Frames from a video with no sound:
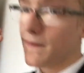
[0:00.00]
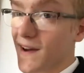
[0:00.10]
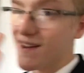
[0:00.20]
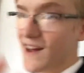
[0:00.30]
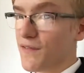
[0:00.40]
You
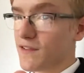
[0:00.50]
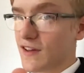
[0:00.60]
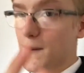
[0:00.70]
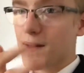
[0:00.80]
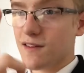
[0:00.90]
can definitely
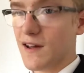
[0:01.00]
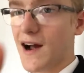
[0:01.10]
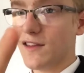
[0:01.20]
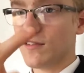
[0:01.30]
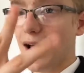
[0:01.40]
tell by the
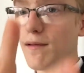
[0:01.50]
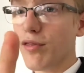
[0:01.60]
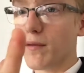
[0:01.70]
title and